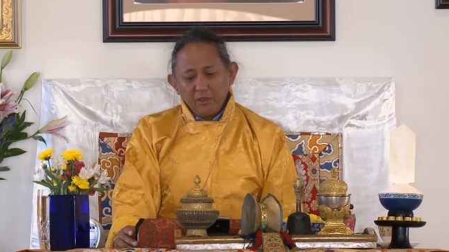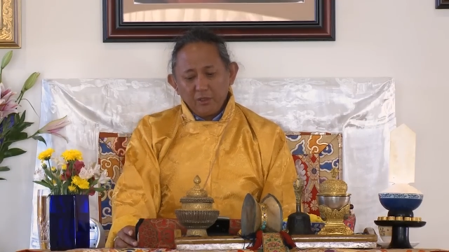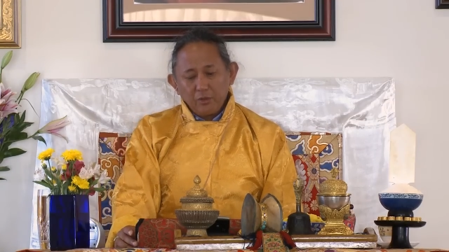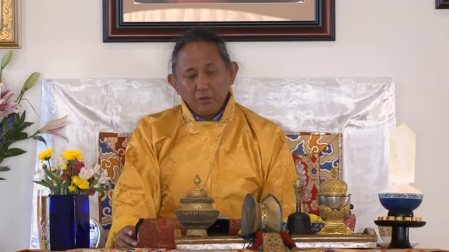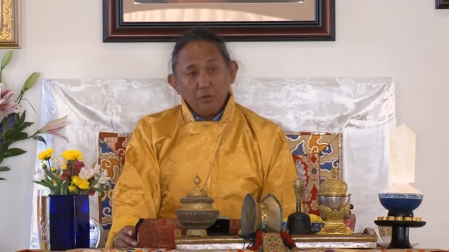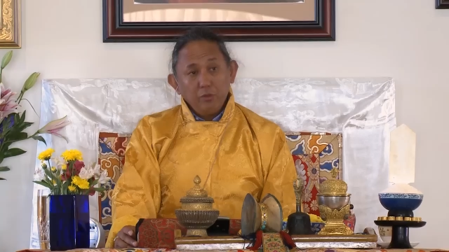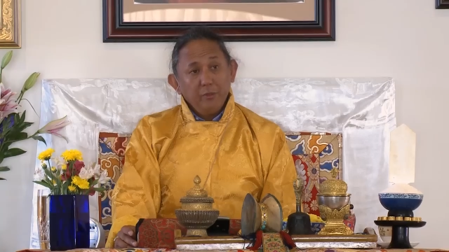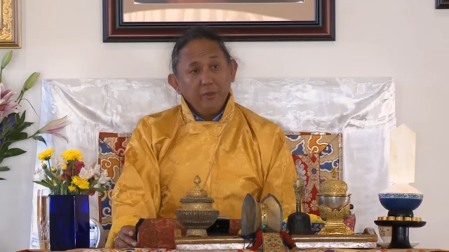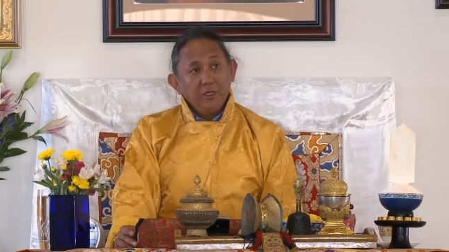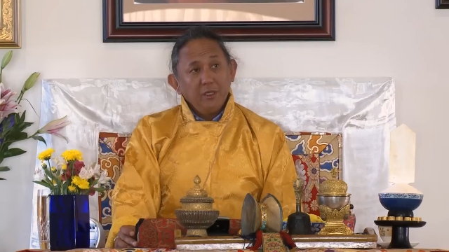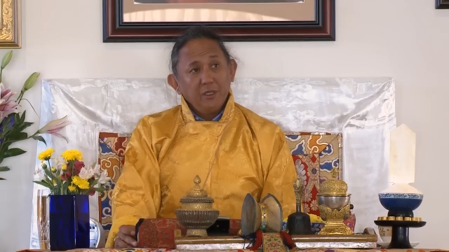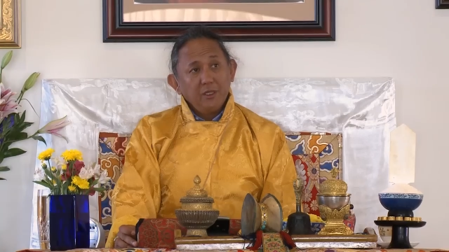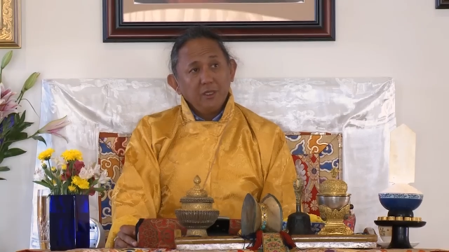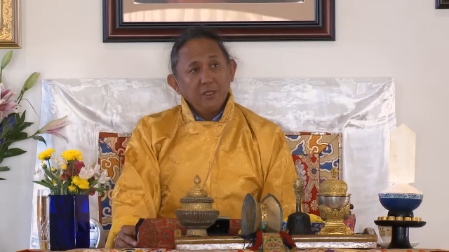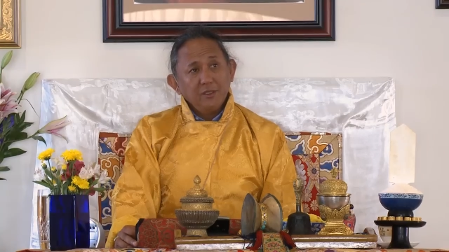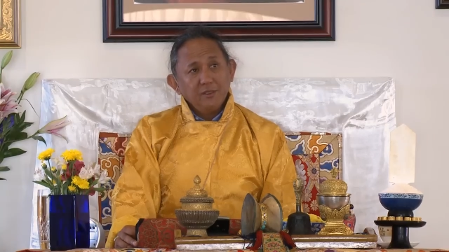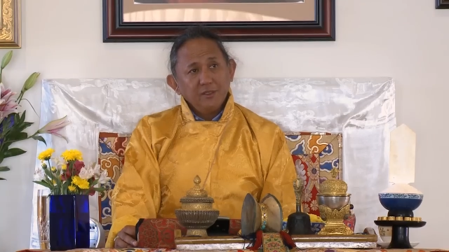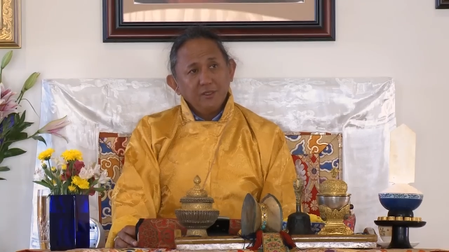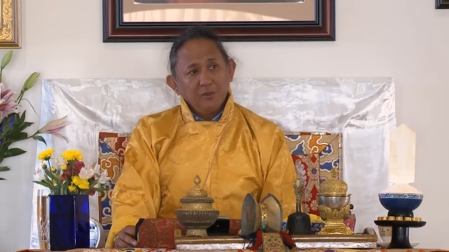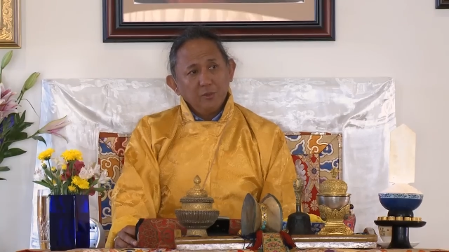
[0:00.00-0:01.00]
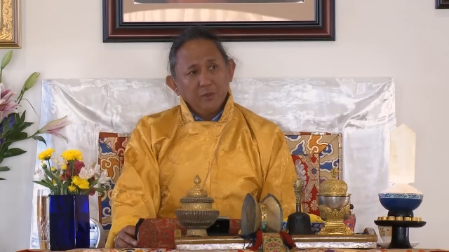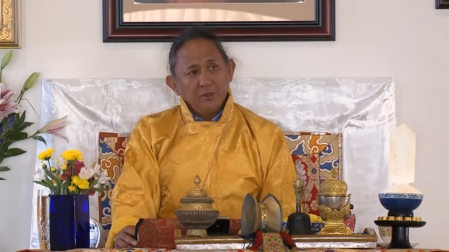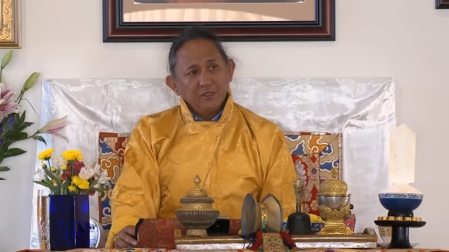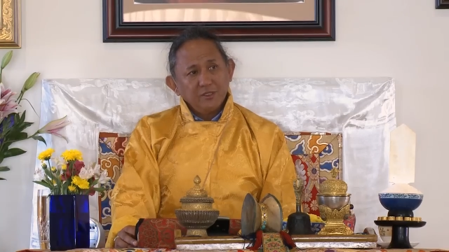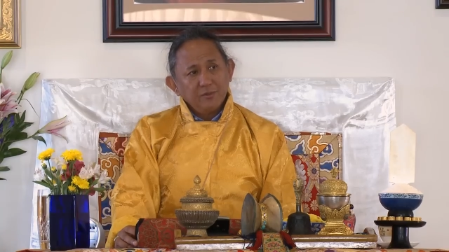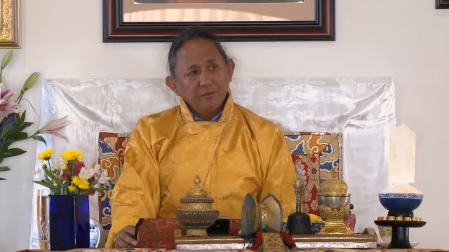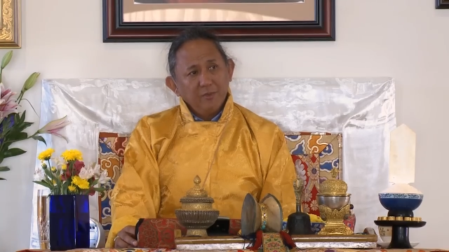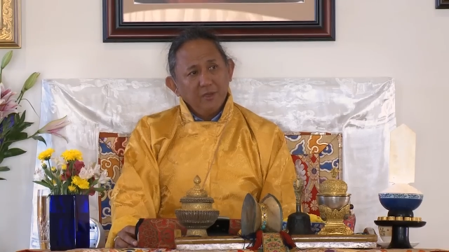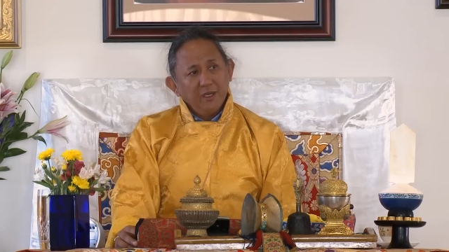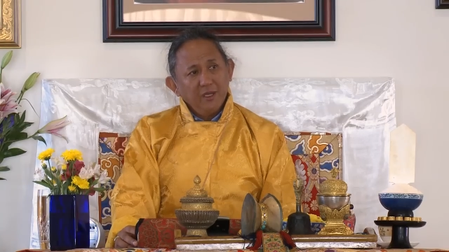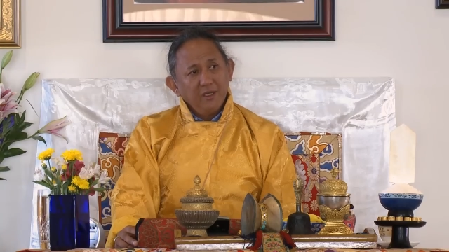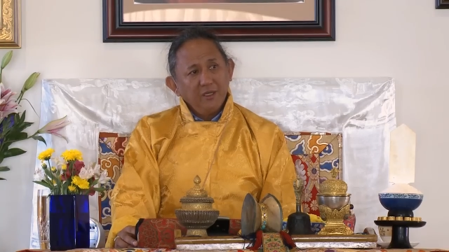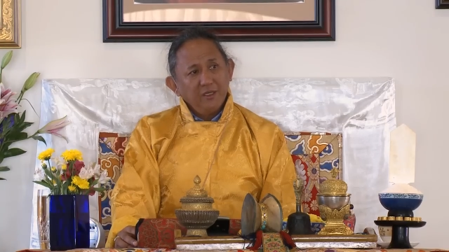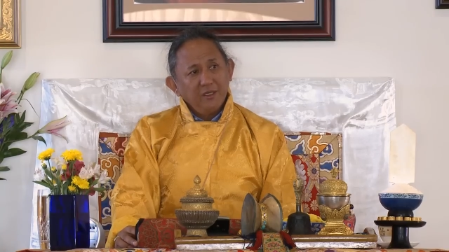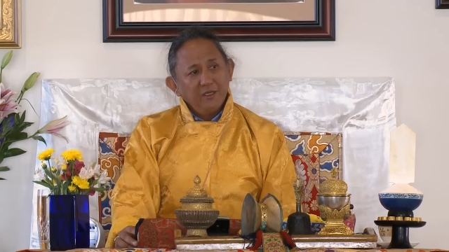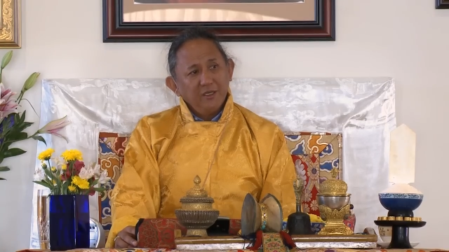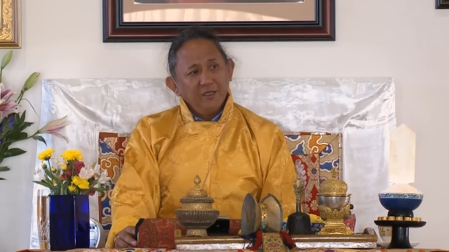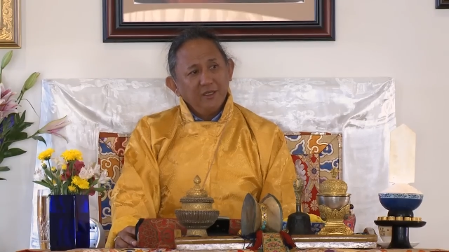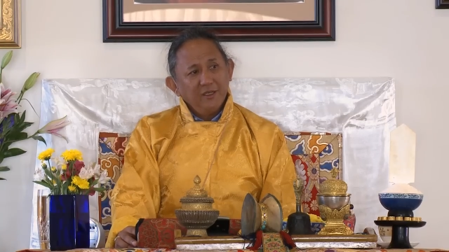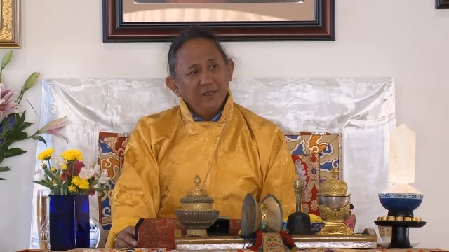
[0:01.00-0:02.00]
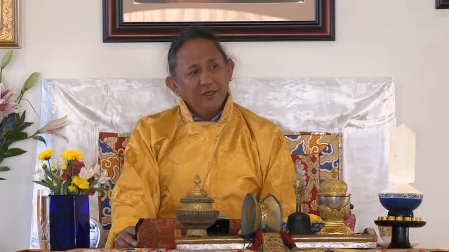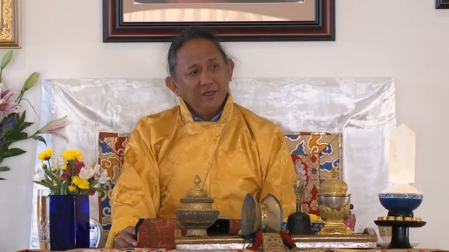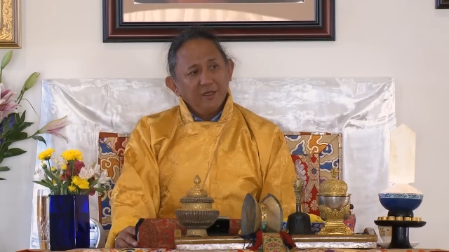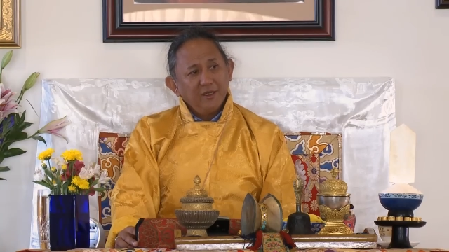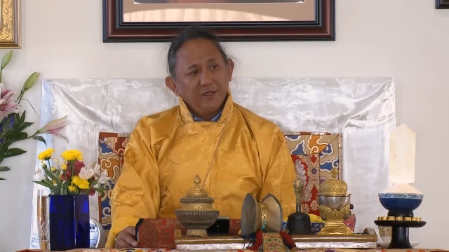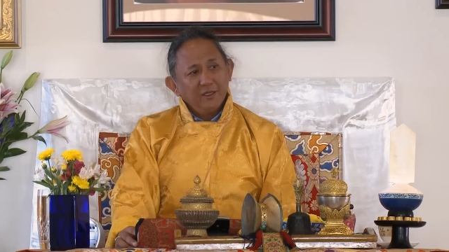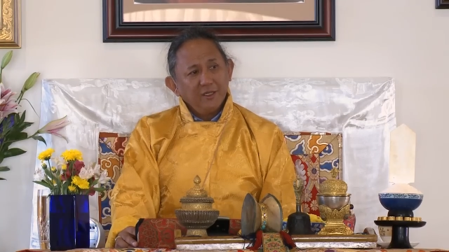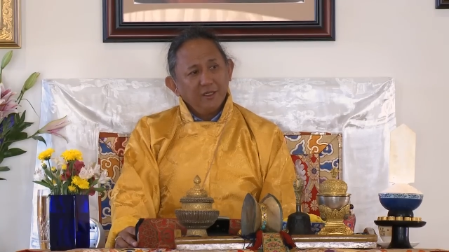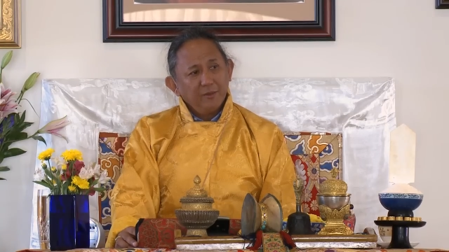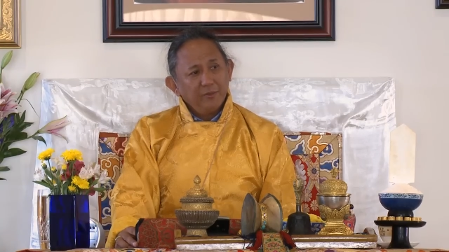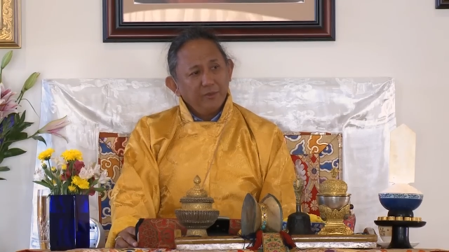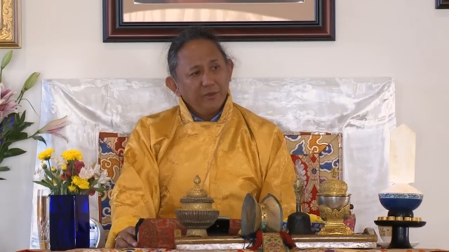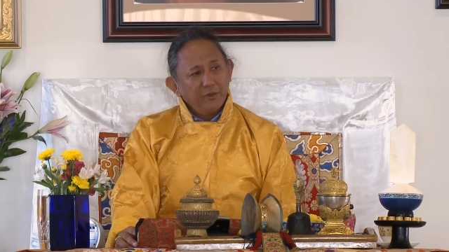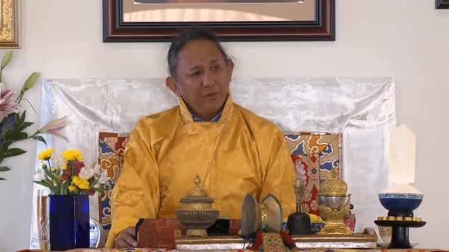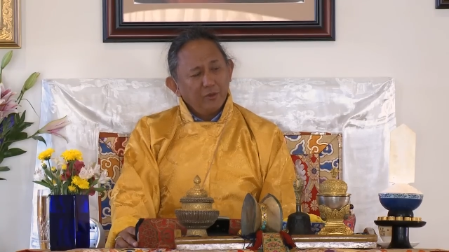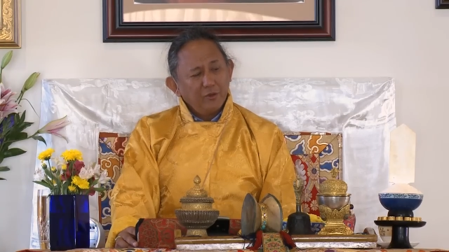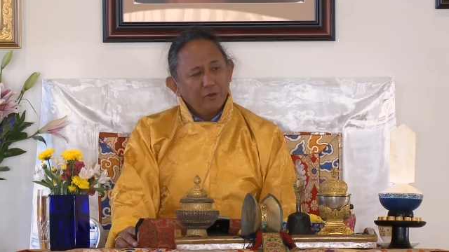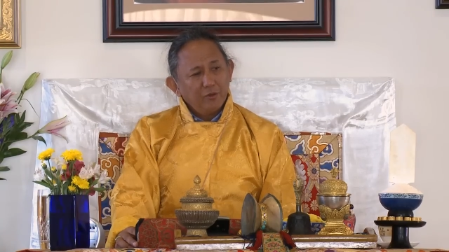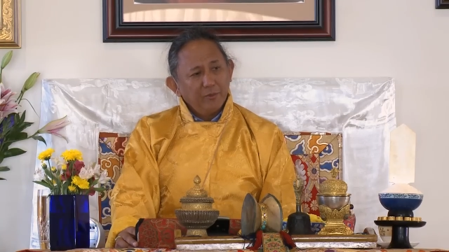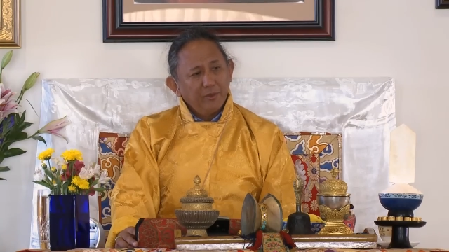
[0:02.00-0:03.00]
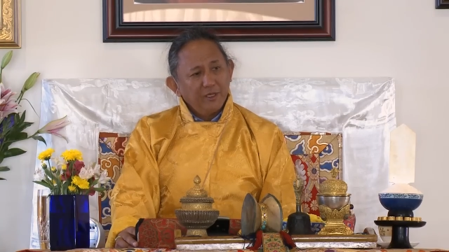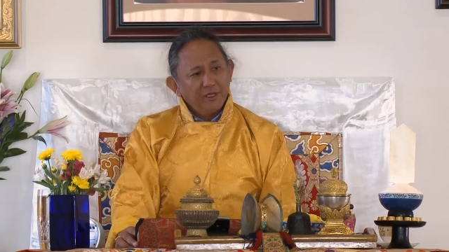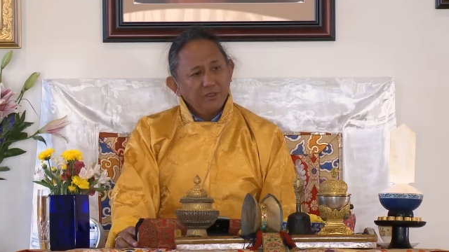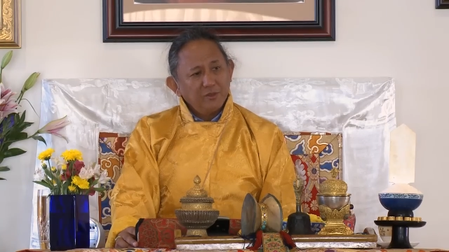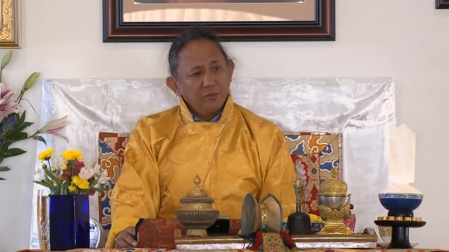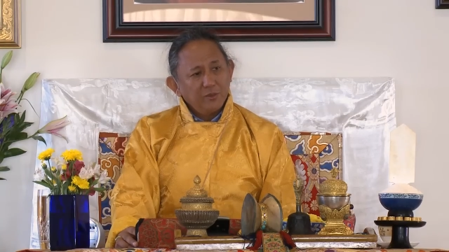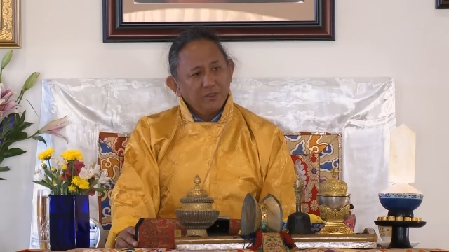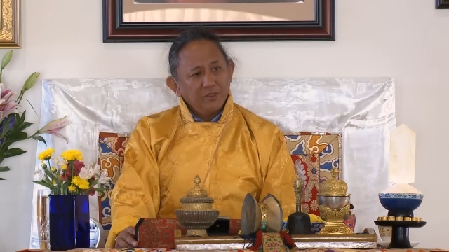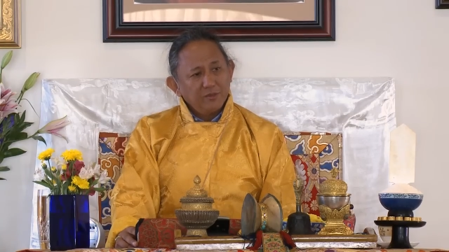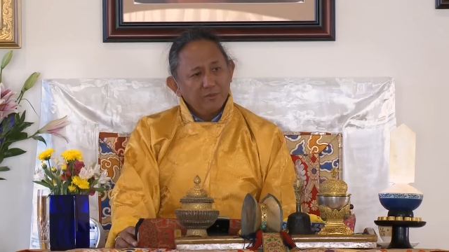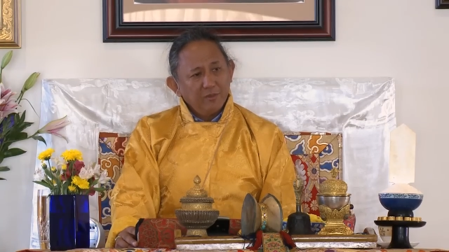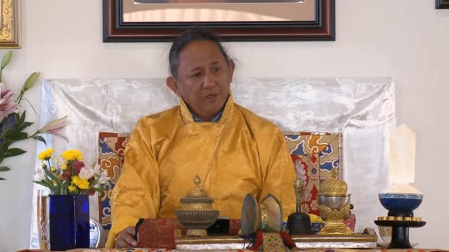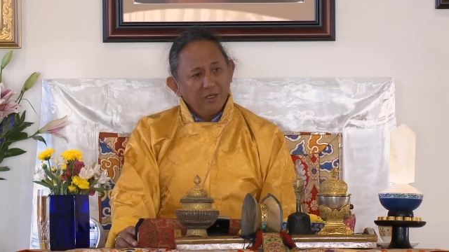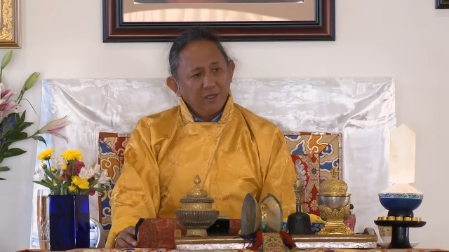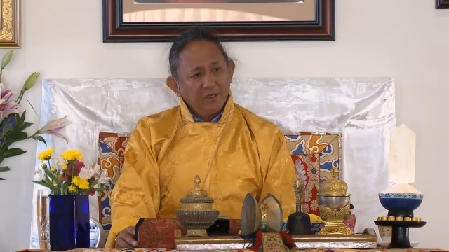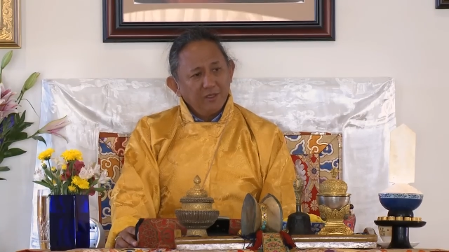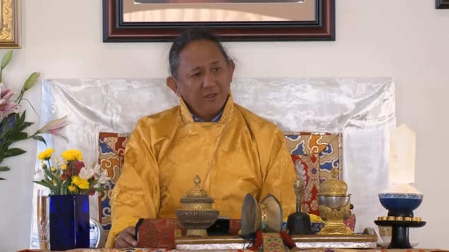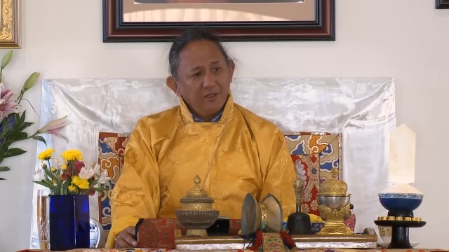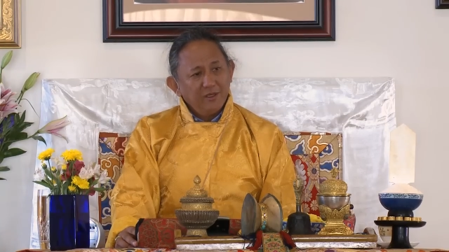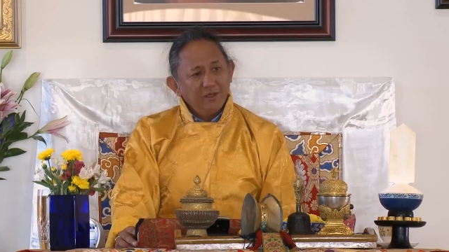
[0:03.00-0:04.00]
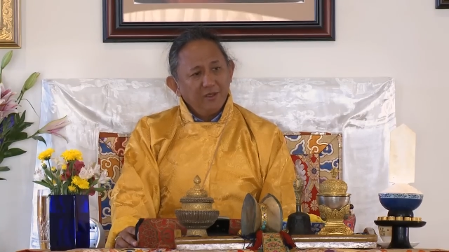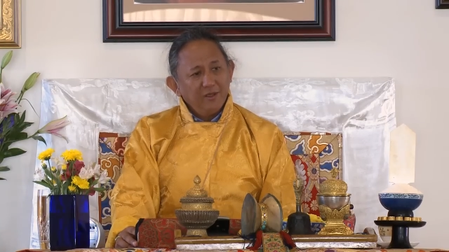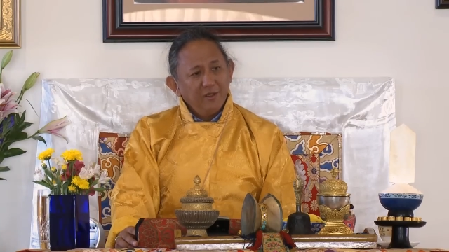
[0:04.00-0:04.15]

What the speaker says: too many things in one's mind that preoccupies one's mind,